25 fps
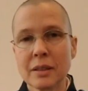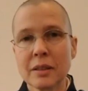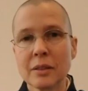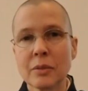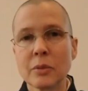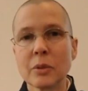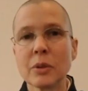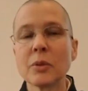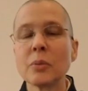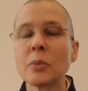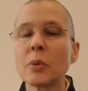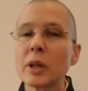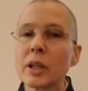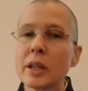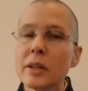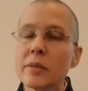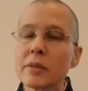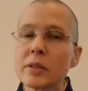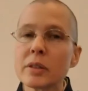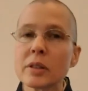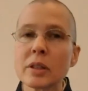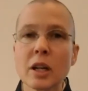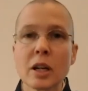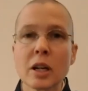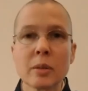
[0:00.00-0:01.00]
with
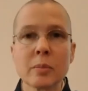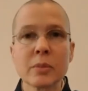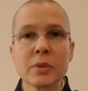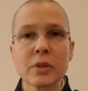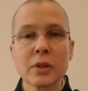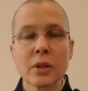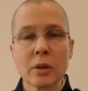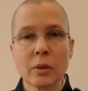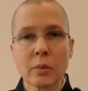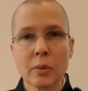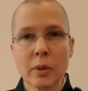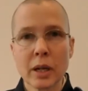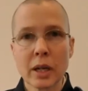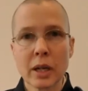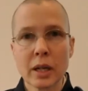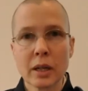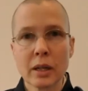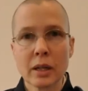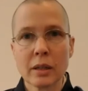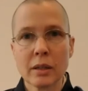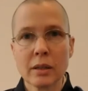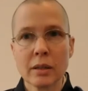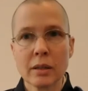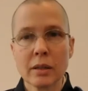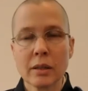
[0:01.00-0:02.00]
whatever comes our way.
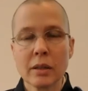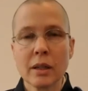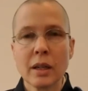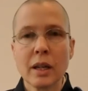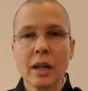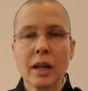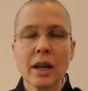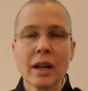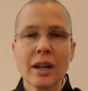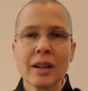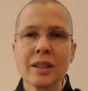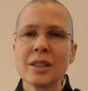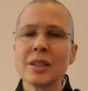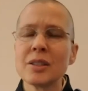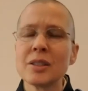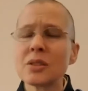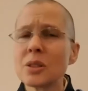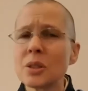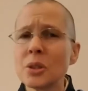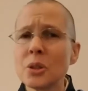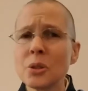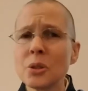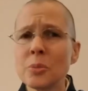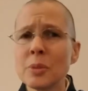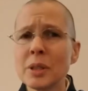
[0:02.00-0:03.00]
And as
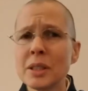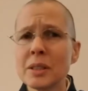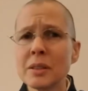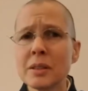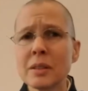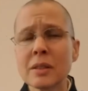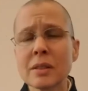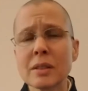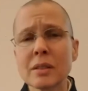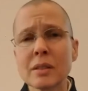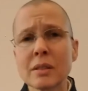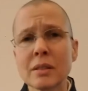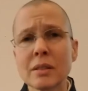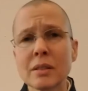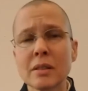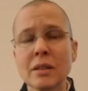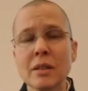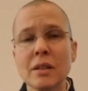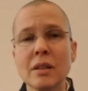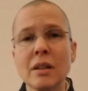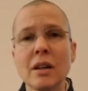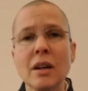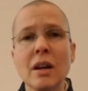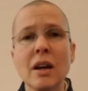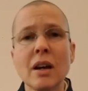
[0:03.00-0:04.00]
humans,
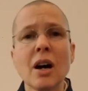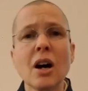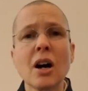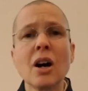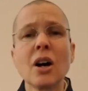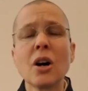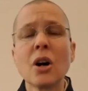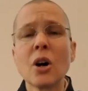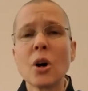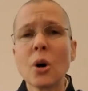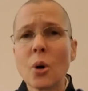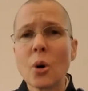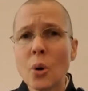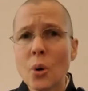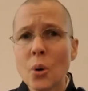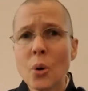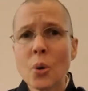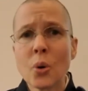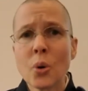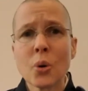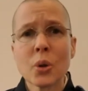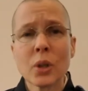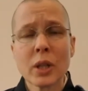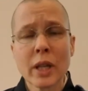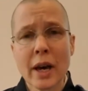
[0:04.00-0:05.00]
a
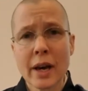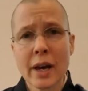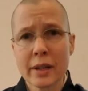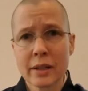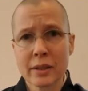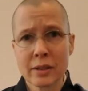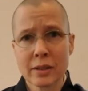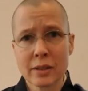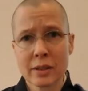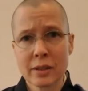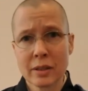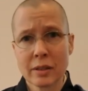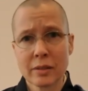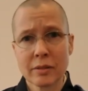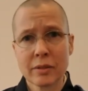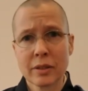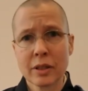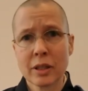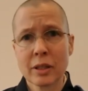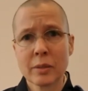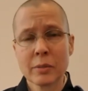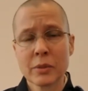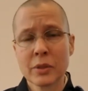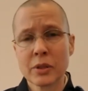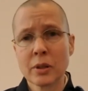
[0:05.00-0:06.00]
whole lot of stuff
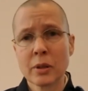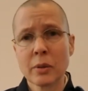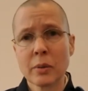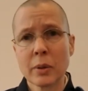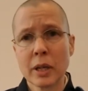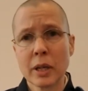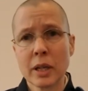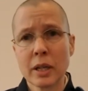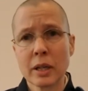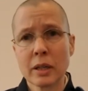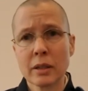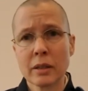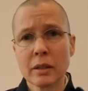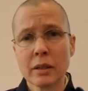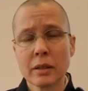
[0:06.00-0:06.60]
comes our way.